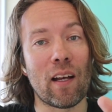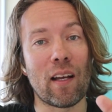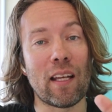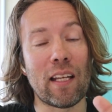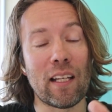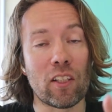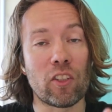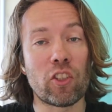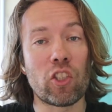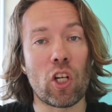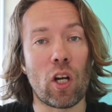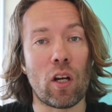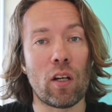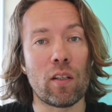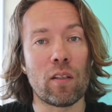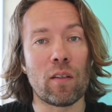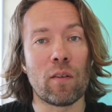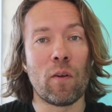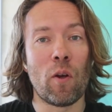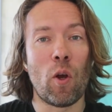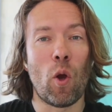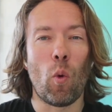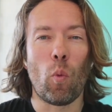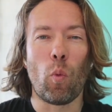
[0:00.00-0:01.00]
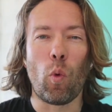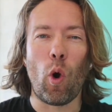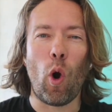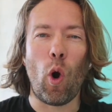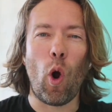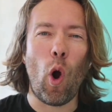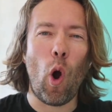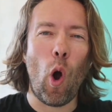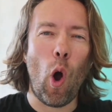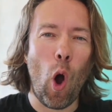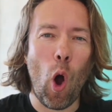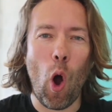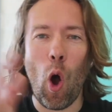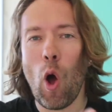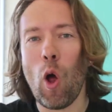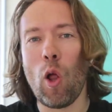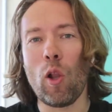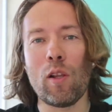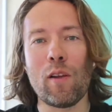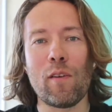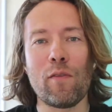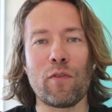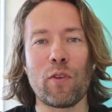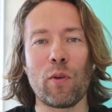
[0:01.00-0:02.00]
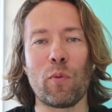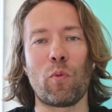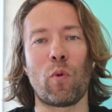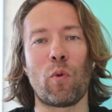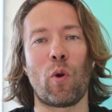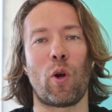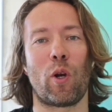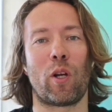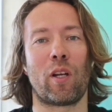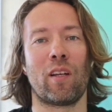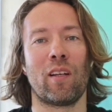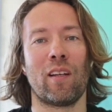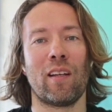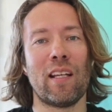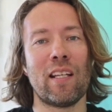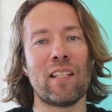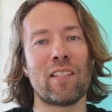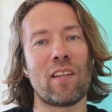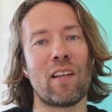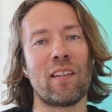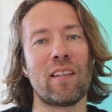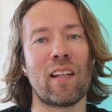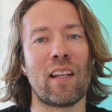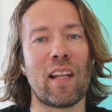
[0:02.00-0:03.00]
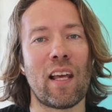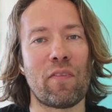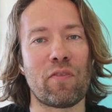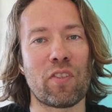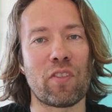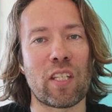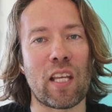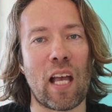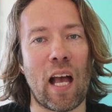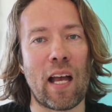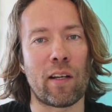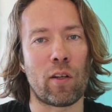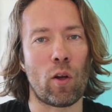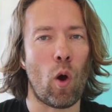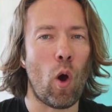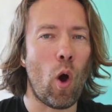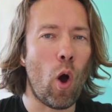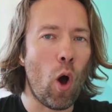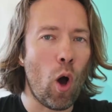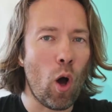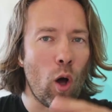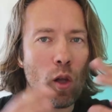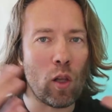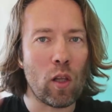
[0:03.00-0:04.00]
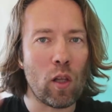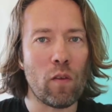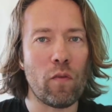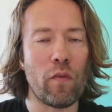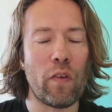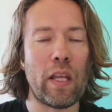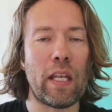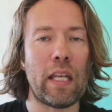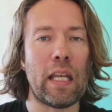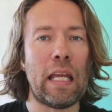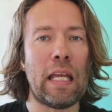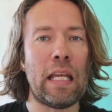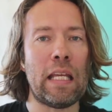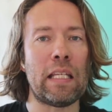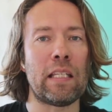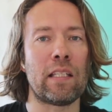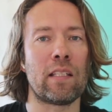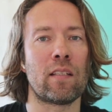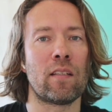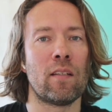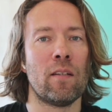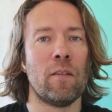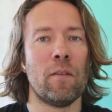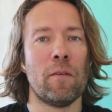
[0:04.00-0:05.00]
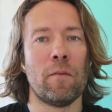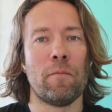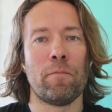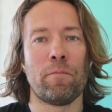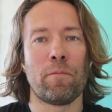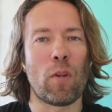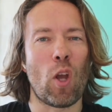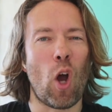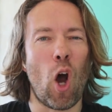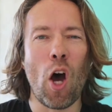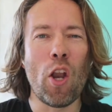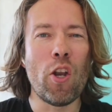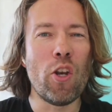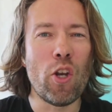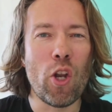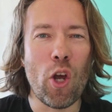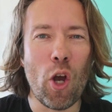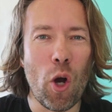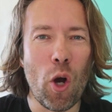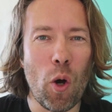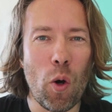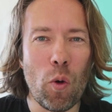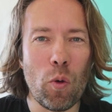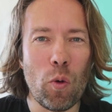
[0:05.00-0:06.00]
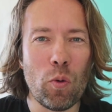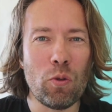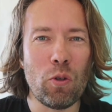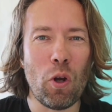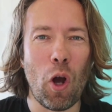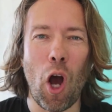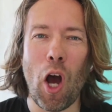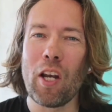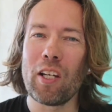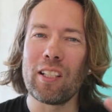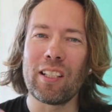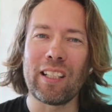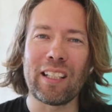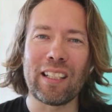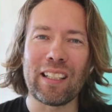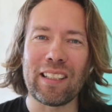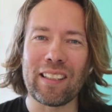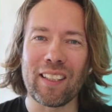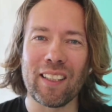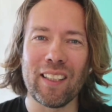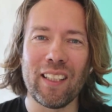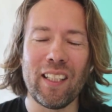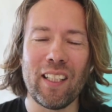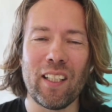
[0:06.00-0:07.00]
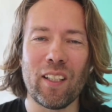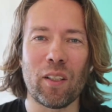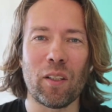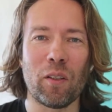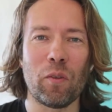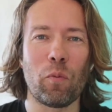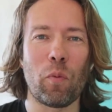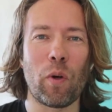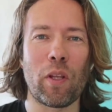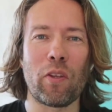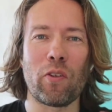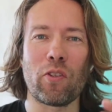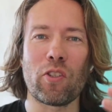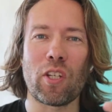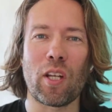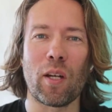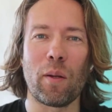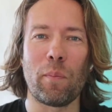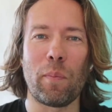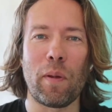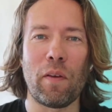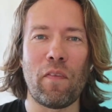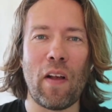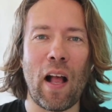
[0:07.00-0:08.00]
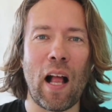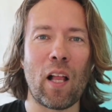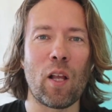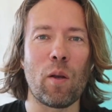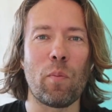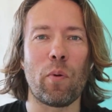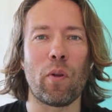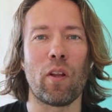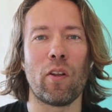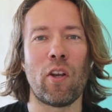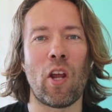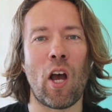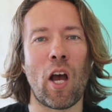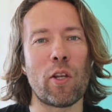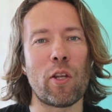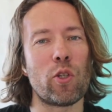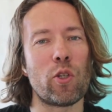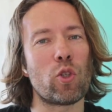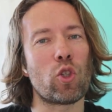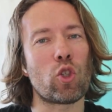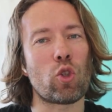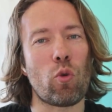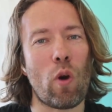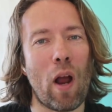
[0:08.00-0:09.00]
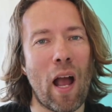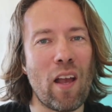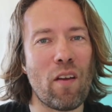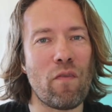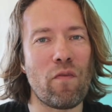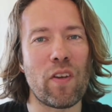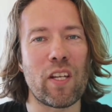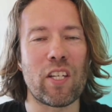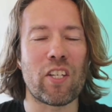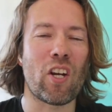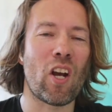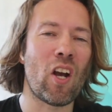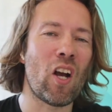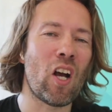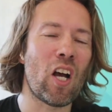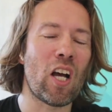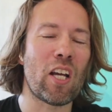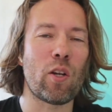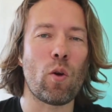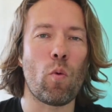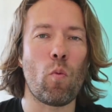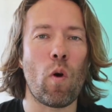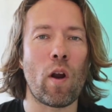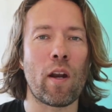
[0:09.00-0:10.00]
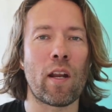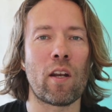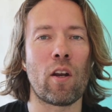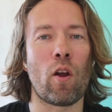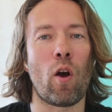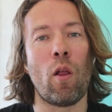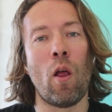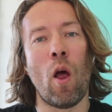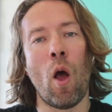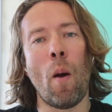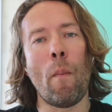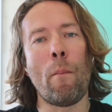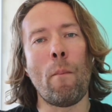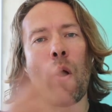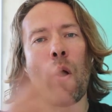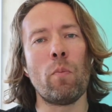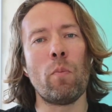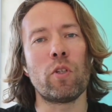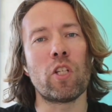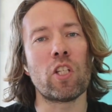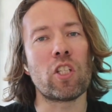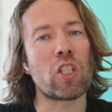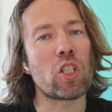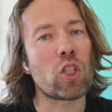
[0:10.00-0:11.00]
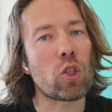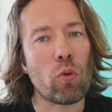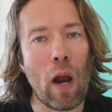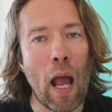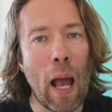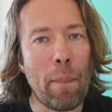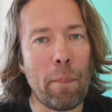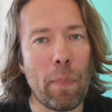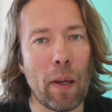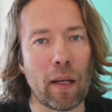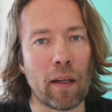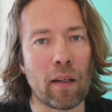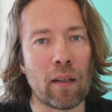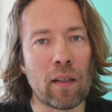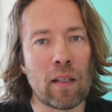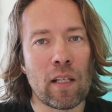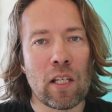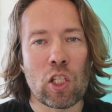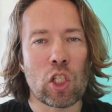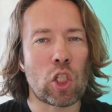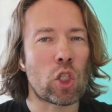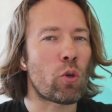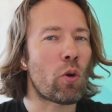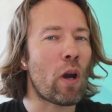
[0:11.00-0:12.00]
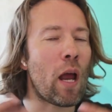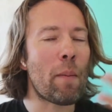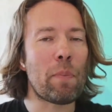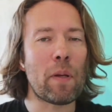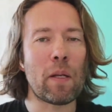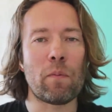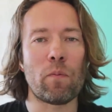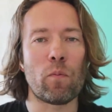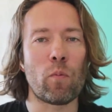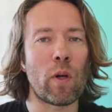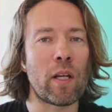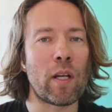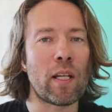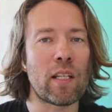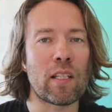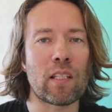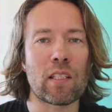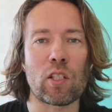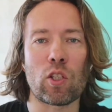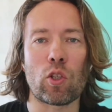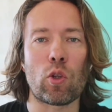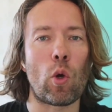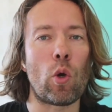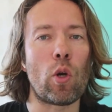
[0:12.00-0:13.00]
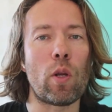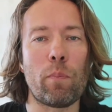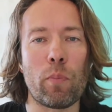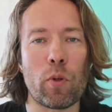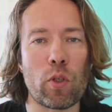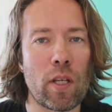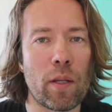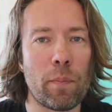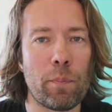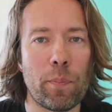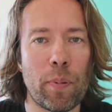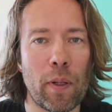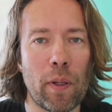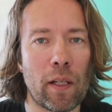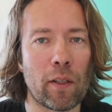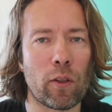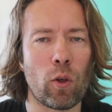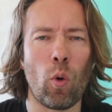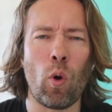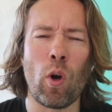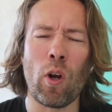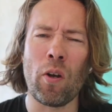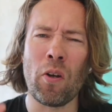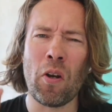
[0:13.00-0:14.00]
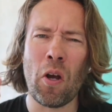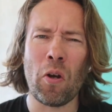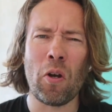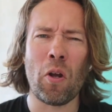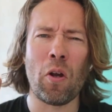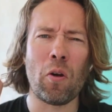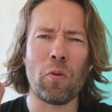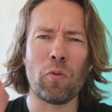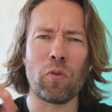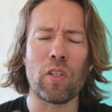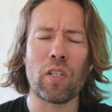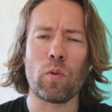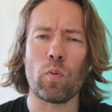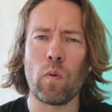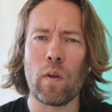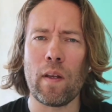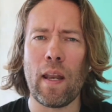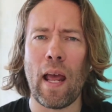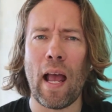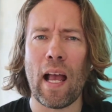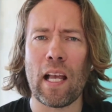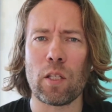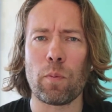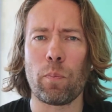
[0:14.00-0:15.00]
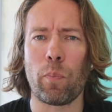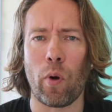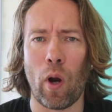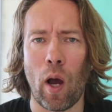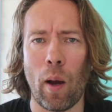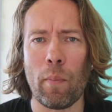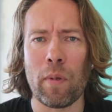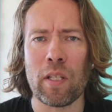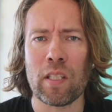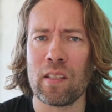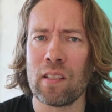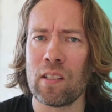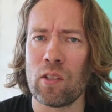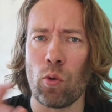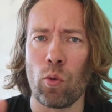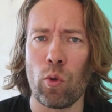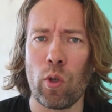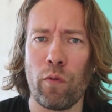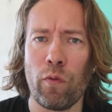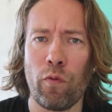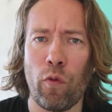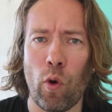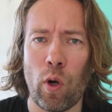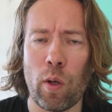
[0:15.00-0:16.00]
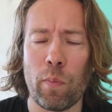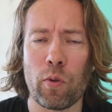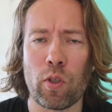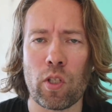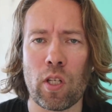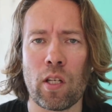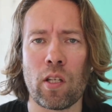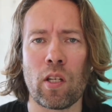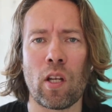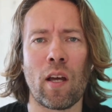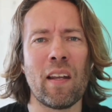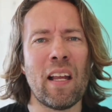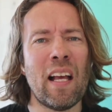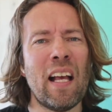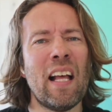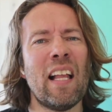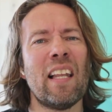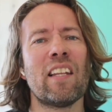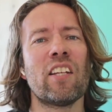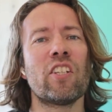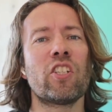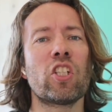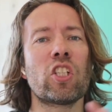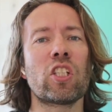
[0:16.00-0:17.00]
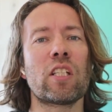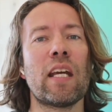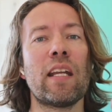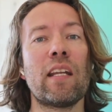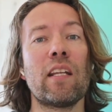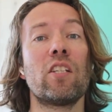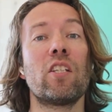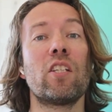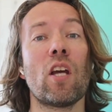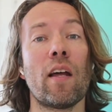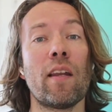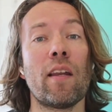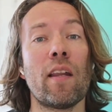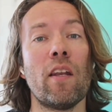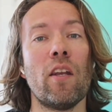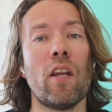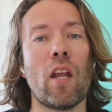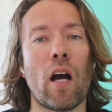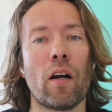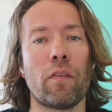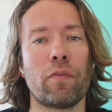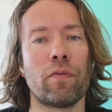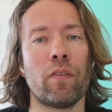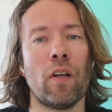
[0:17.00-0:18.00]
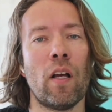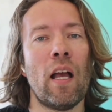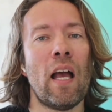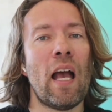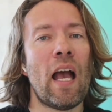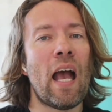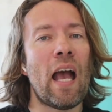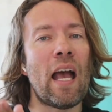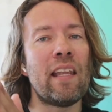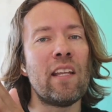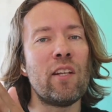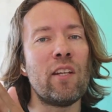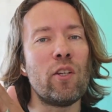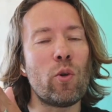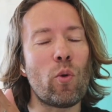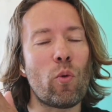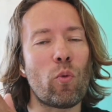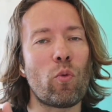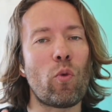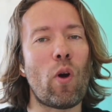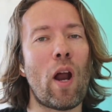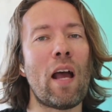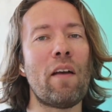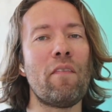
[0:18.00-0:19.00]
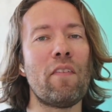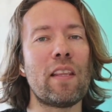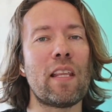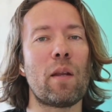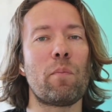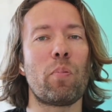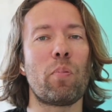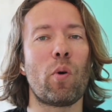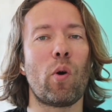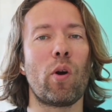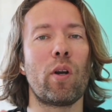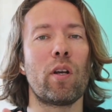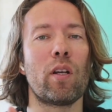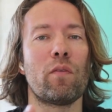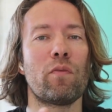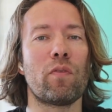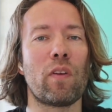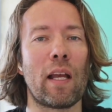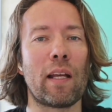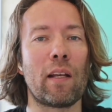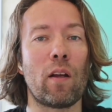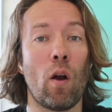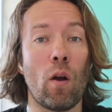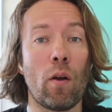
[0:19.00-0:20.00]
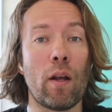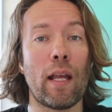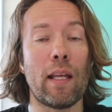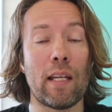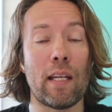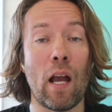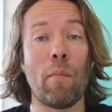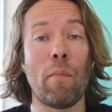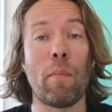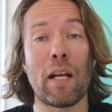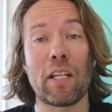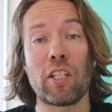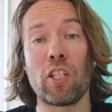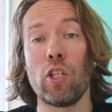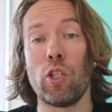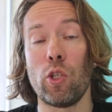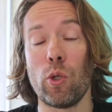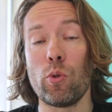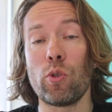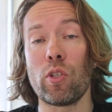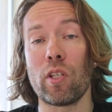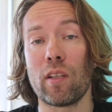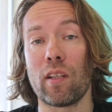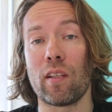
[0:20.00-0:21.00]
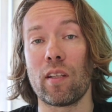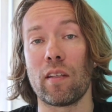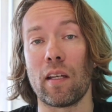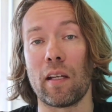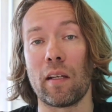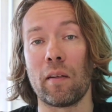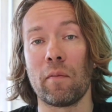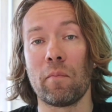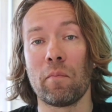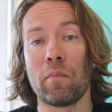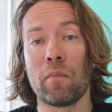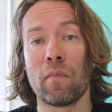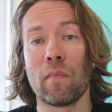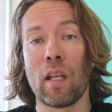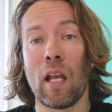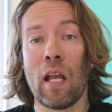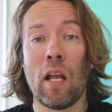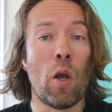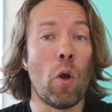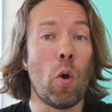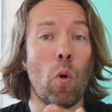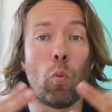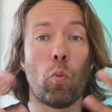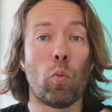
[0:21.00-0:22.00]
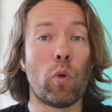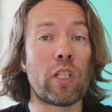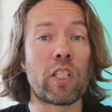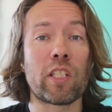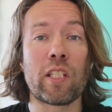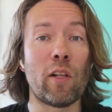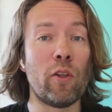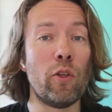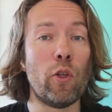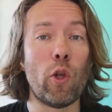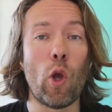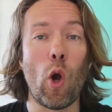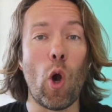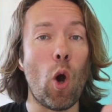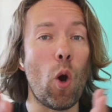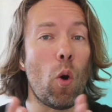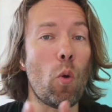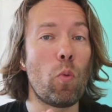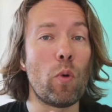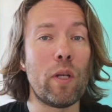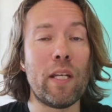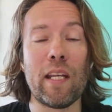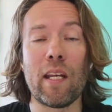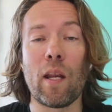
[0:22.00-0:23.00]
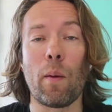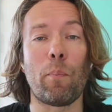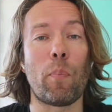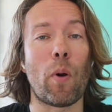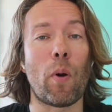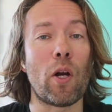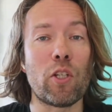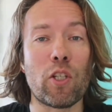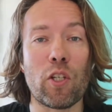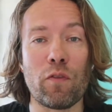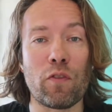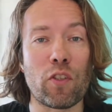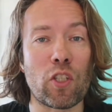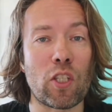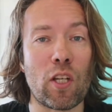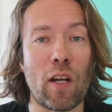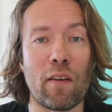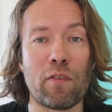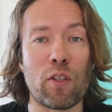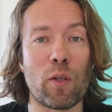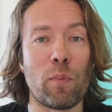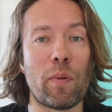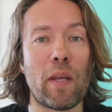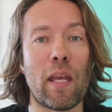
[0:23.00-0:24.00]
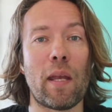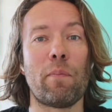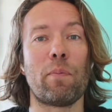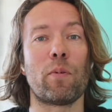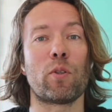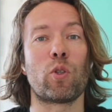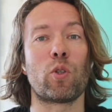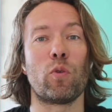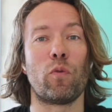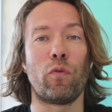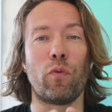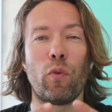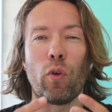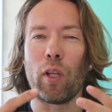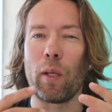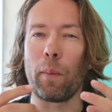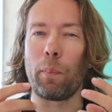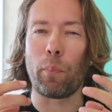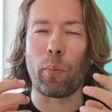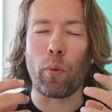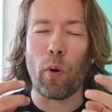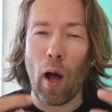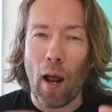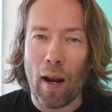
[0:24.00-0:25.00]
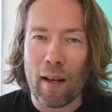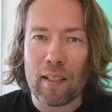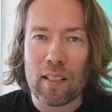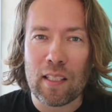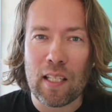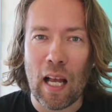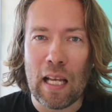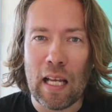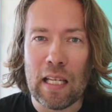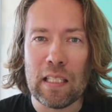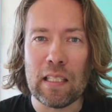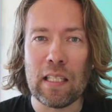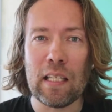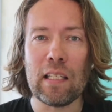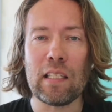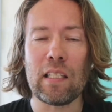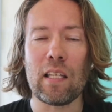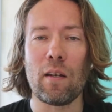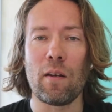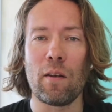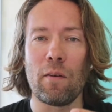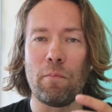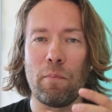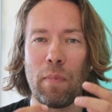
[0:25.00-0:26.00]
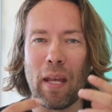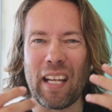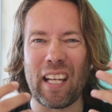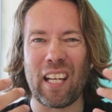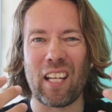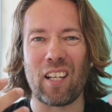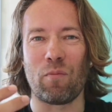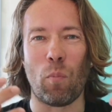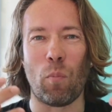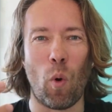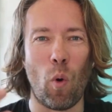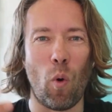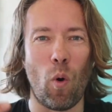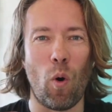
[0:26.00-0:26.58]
hill chart where all of the work is on the left side. All of it is unknown, unclear, whether it's going to be valuable or not. You try a feature. Oh, I don't want it all. Boom, just scrap it. Scrap it when it's 30% built. Or no, this one has promise. This is only 40% done. Let's just get it done enough. And then you arrive at that point of like, okay, now I'm actually using the thing. We still know we need a bunch of stuff to be able to fully productize this and make it